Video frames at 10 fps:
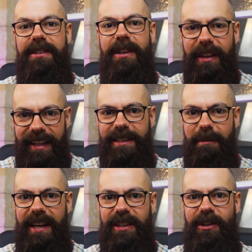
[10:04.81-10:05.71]
So you need to
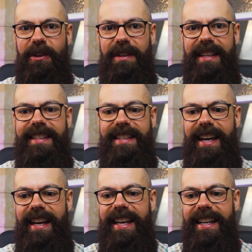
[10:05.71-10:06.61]
make sure that
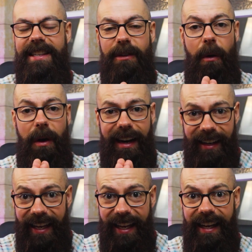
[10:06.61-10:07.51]
uh, it is
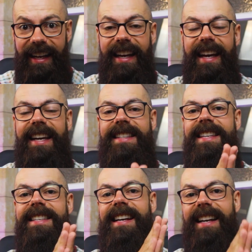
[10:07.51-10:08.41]
clear, it
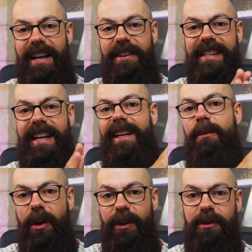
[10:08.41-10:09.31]
is clear exactly
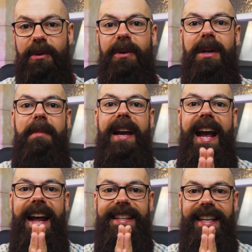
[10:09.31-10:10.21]
what you're talking about,
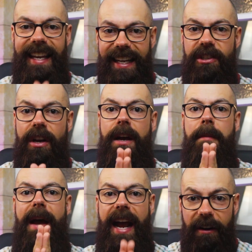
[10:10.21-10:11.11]
and each
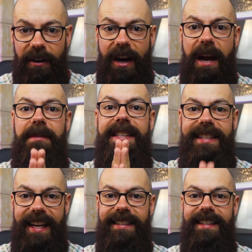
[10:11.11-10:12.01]
paragraph and
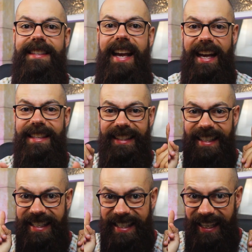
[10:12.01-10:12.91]
sentence has a
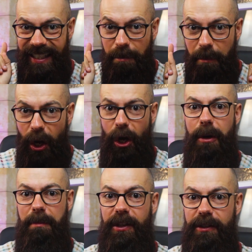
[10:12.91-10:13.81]
distinct
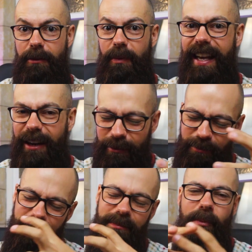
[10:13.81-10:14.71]
purpose without
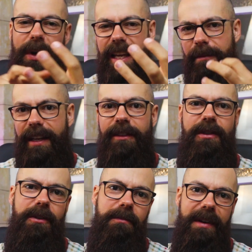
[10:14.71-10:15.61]
weaving
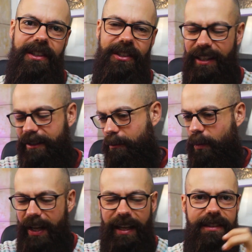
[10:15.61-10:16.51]
too much kind of
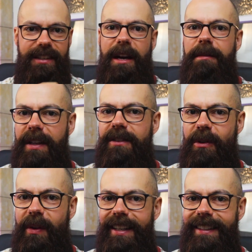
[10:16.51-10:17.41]
weird stuff
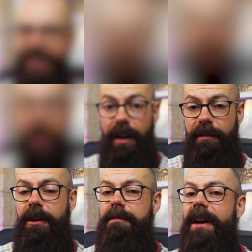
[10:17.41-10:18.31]
into it. I
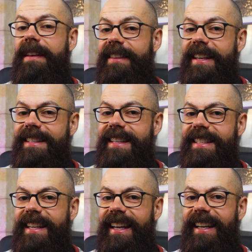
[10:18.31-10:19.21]
wrote my
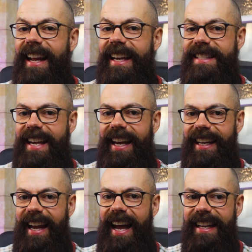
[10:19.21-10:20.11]
thesis in
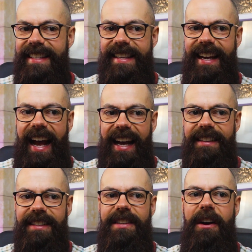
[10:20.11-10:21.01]
LaTeX, and uh, at
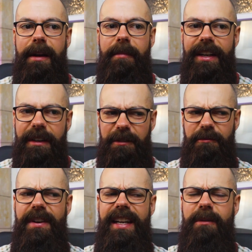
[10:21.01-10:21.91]
the time I couldn't
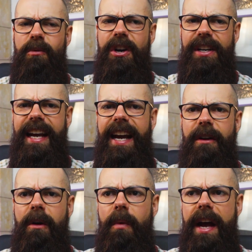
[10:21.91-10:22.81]
really work out
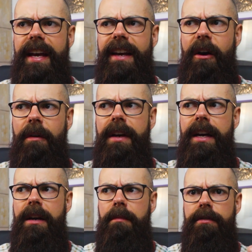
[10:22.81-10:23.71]
a way of
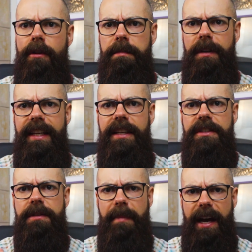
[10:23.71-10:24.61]
properly
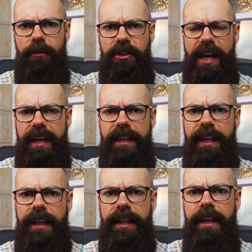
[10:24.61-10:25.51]
spell
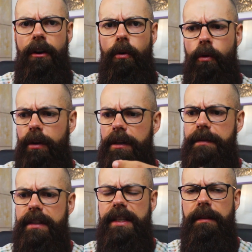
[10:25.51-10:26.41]
checking all of
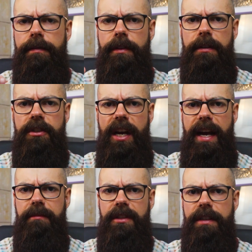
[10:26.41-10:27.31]
the different
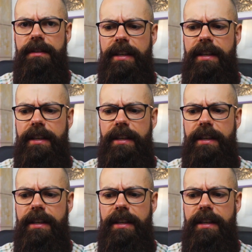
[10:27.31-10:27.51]
chapters.